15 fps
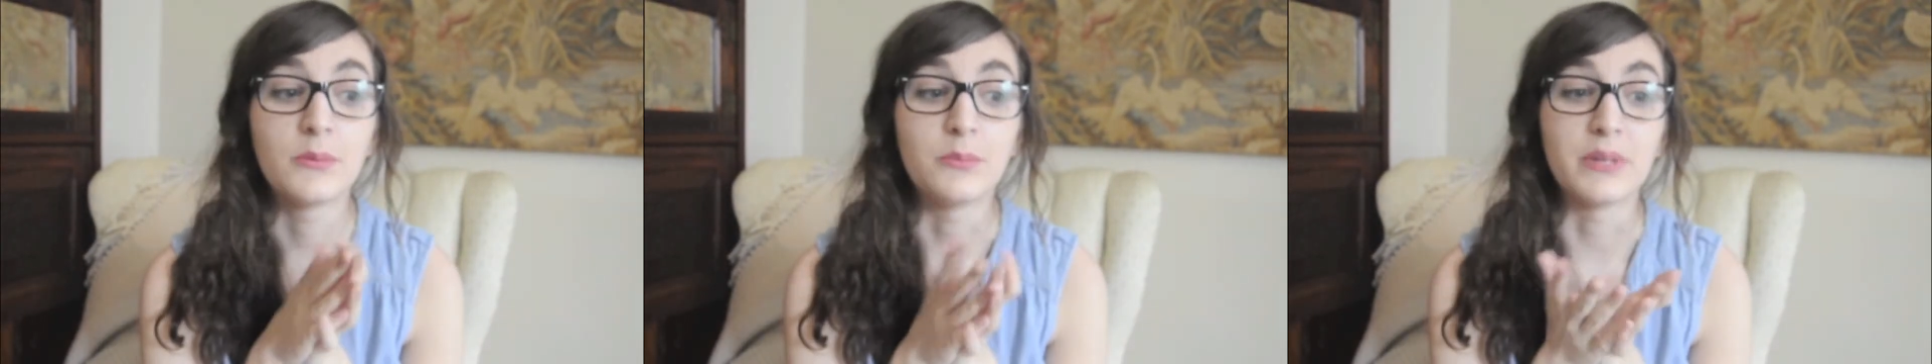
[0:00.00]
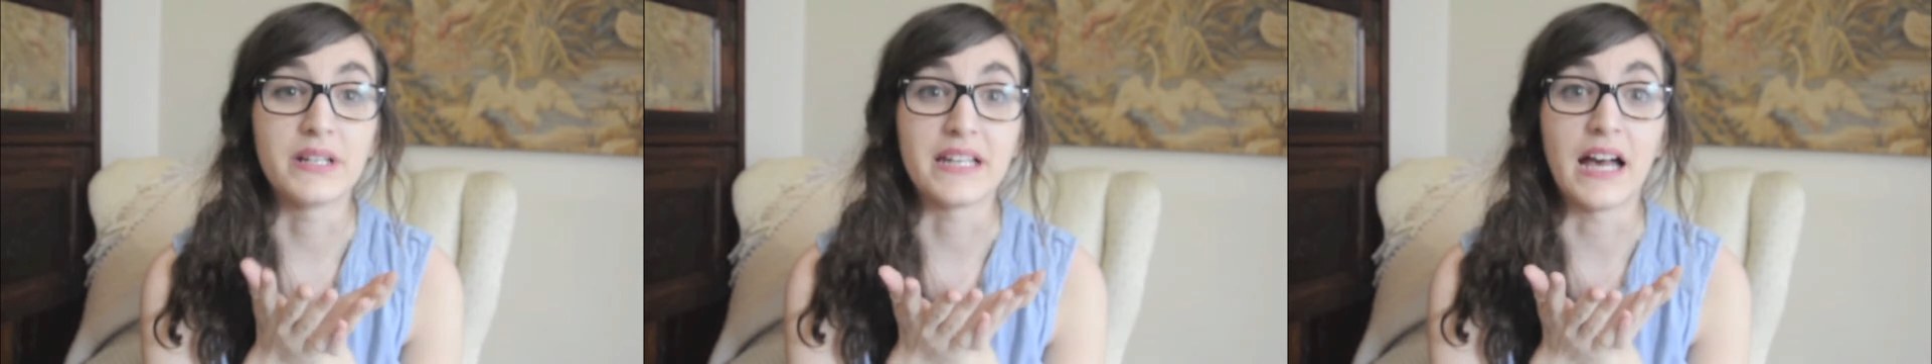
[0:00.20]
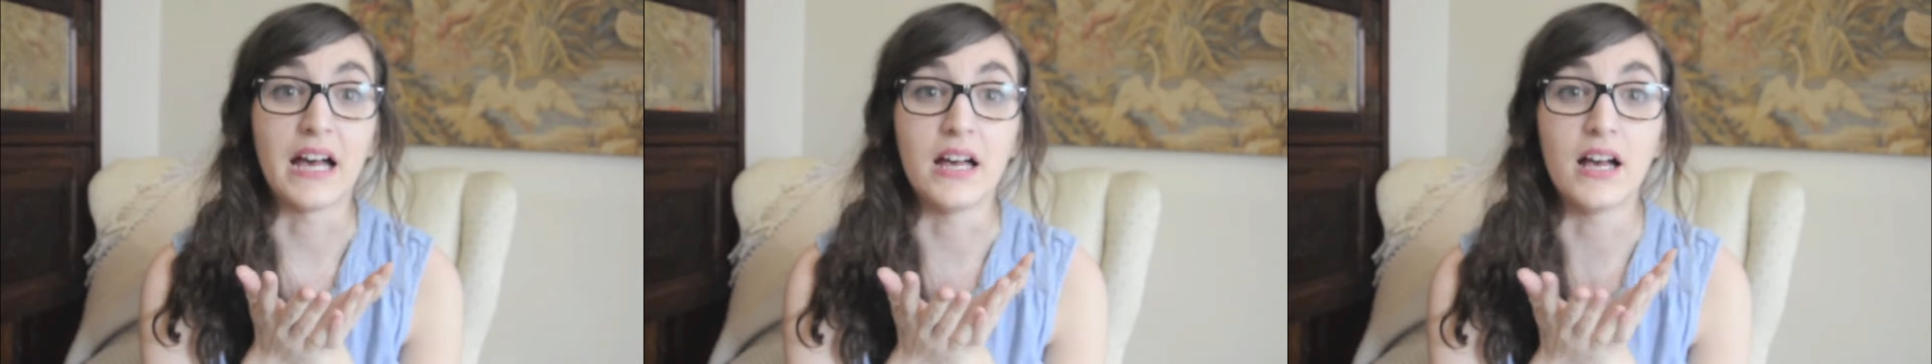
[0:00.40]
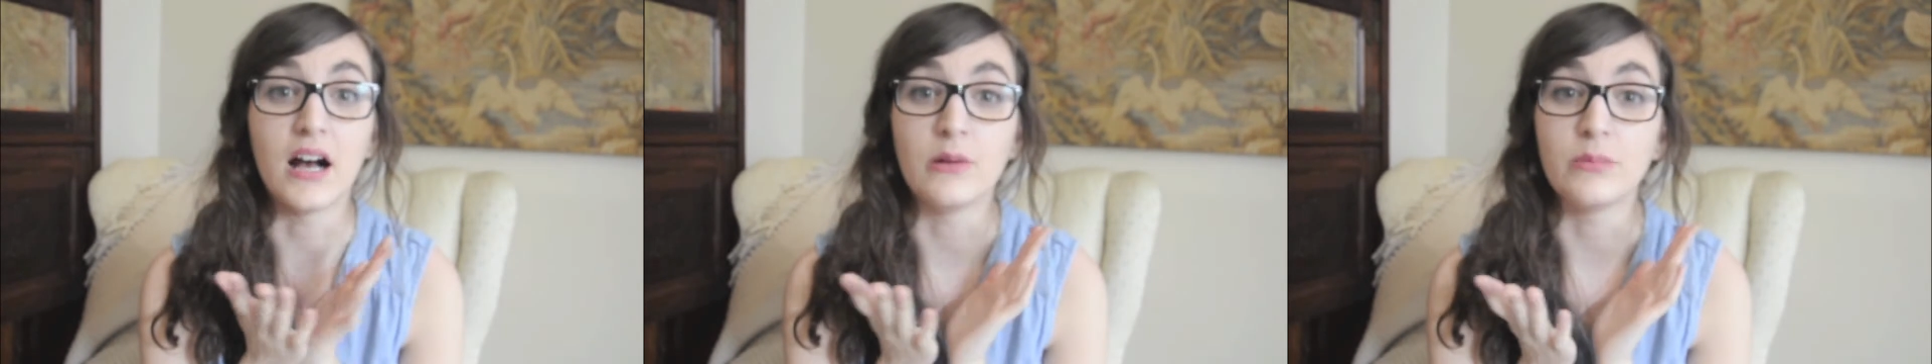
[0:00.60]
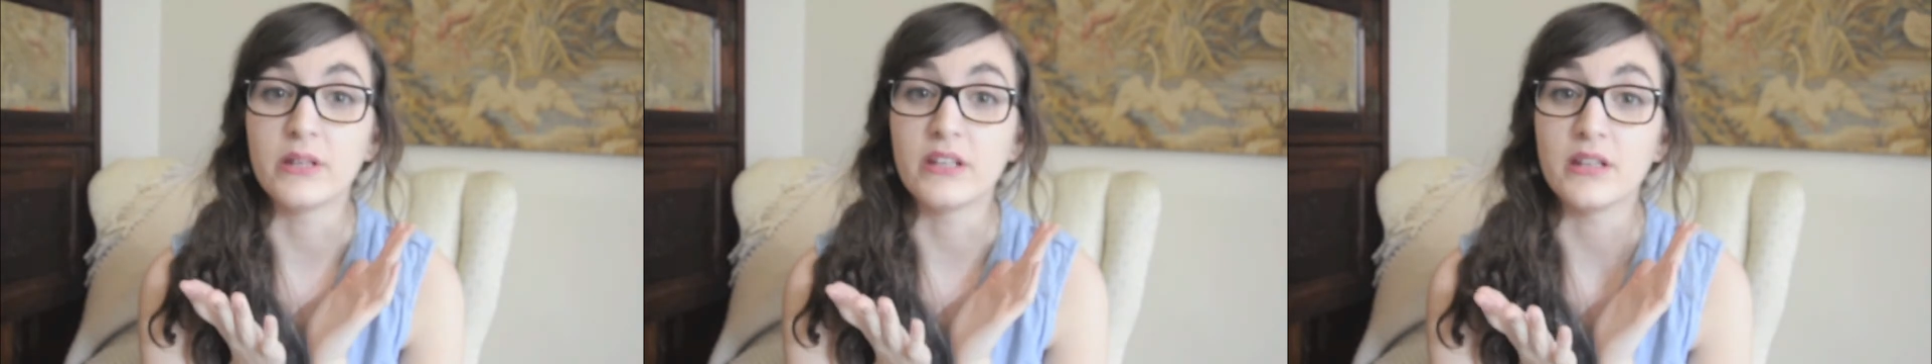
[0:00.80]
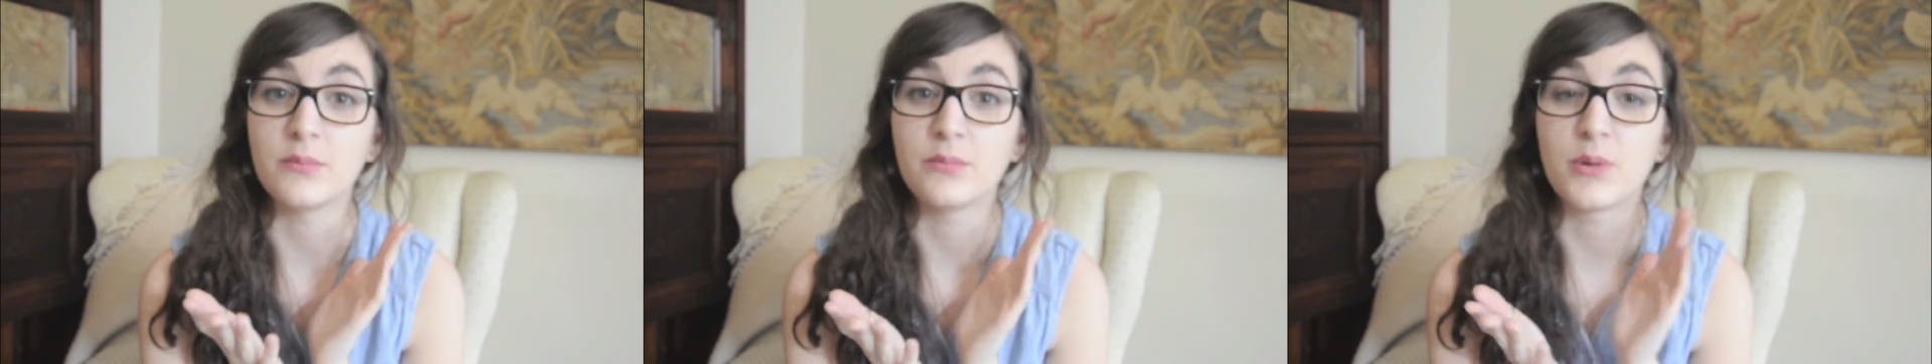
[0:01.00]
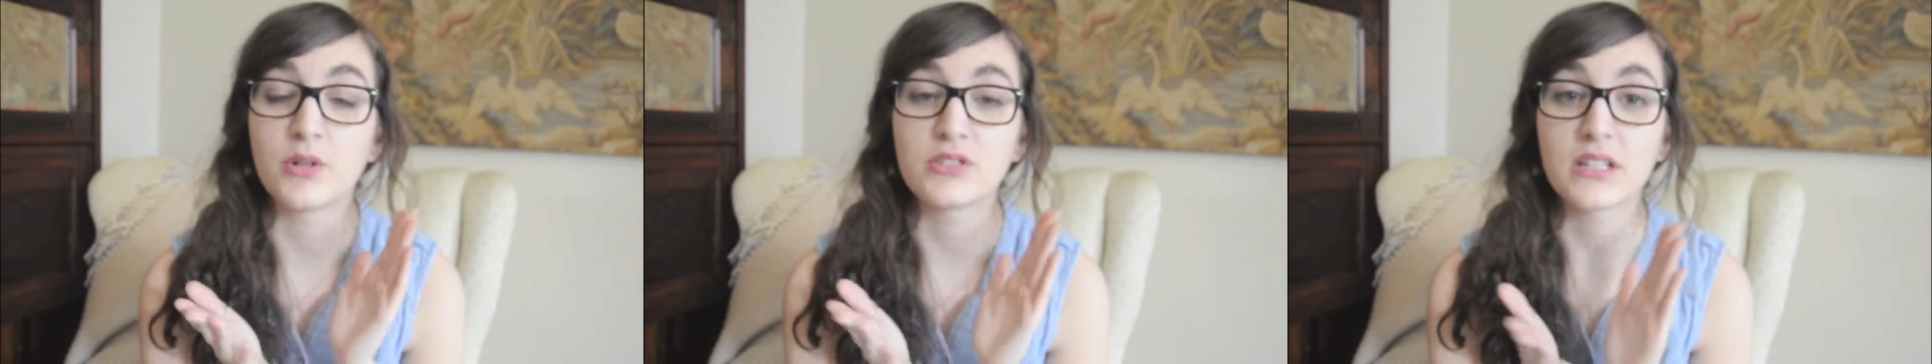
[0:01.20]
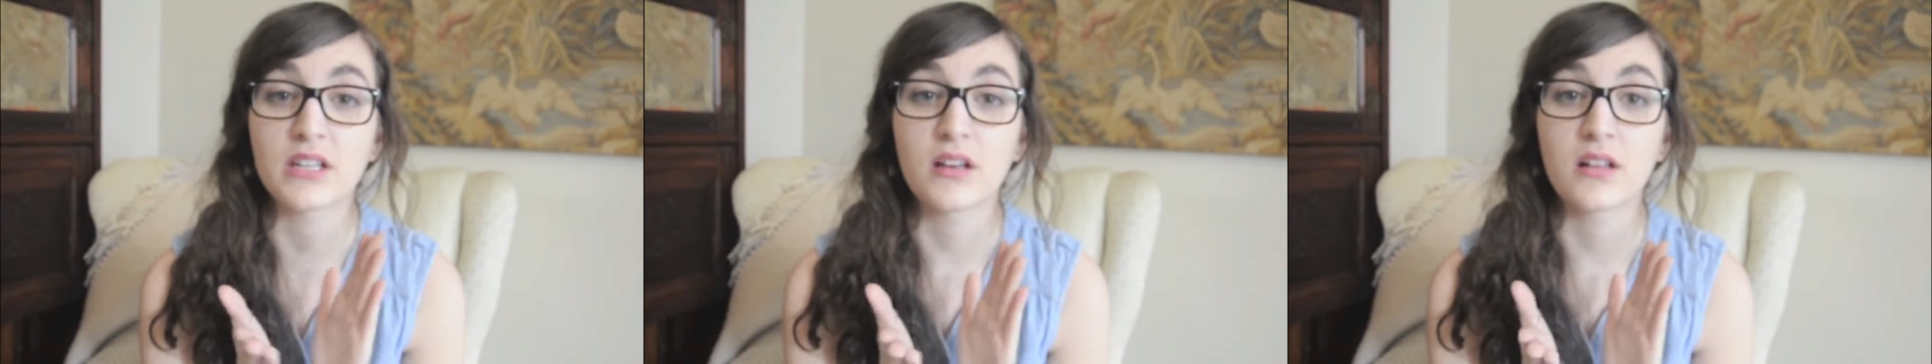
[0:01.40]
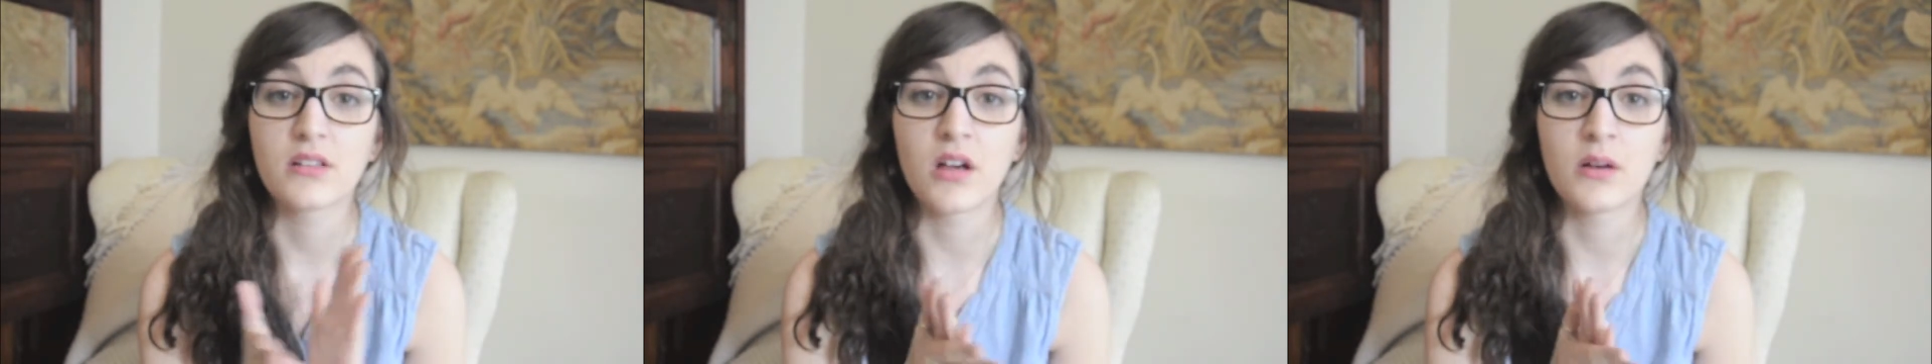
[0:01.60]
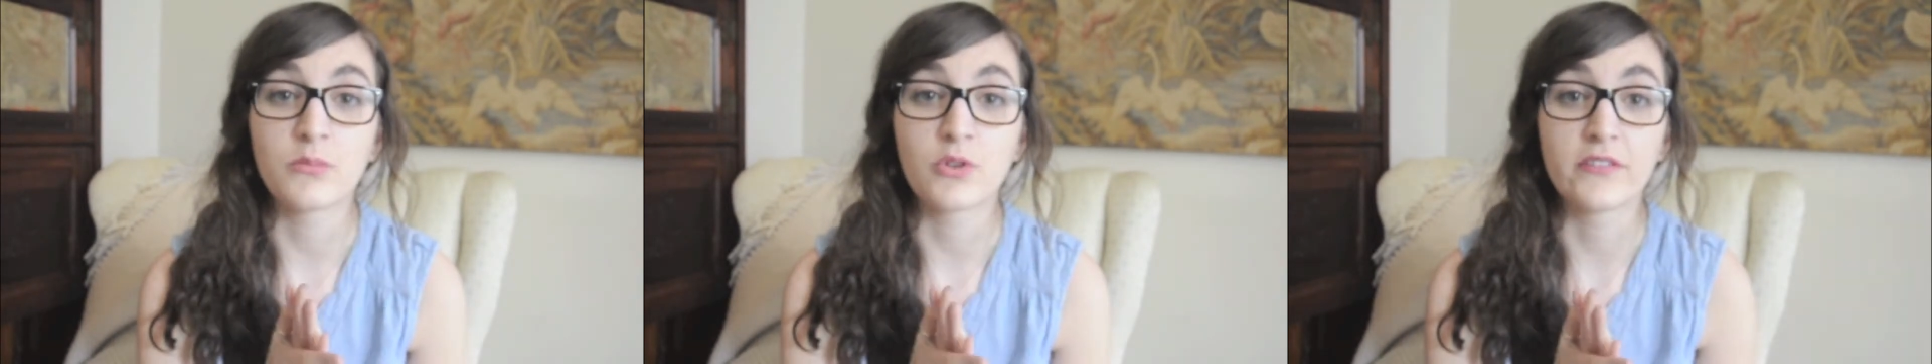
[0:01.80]
But yeah, I'll be posting a
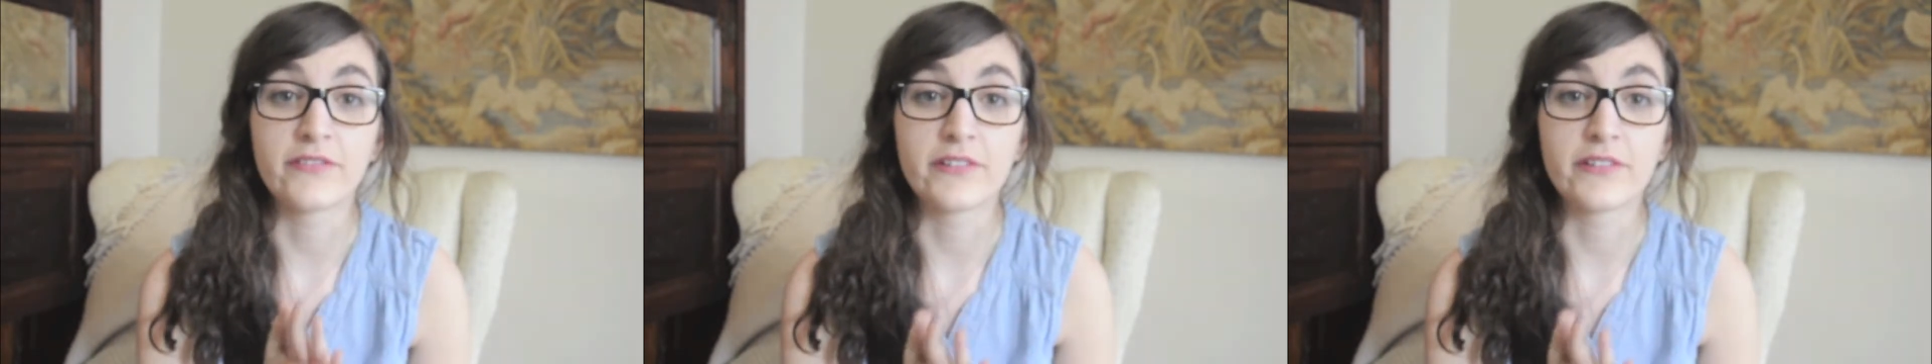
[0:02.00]
lot more